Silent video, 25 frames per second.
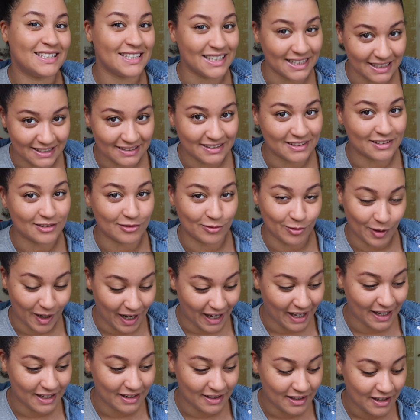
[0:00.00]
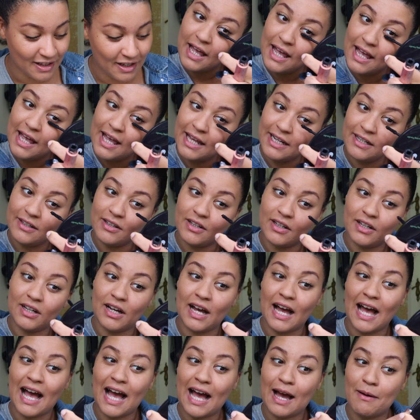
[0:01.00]
season, right? And
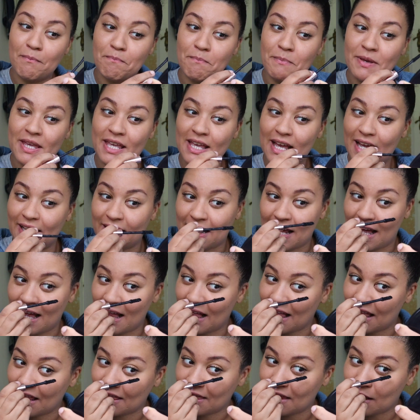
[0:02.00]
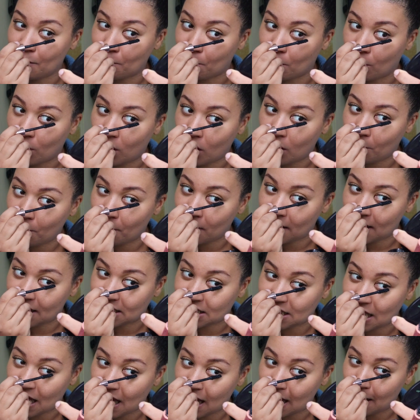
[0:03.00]
a happy and healthy mom
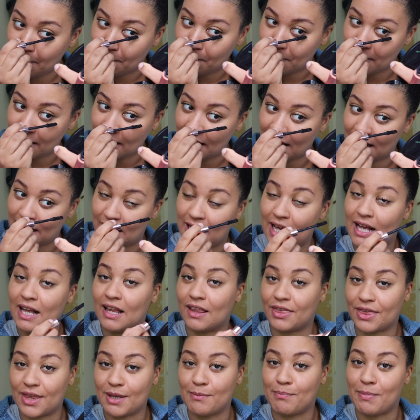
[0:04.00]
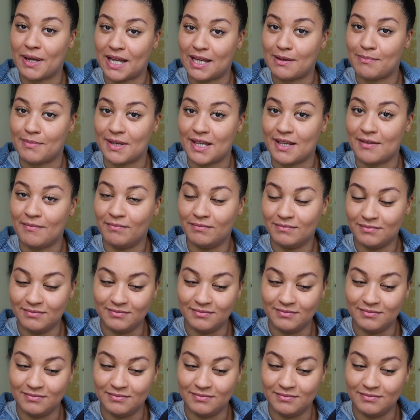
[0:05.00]
is a happy and healthy baby.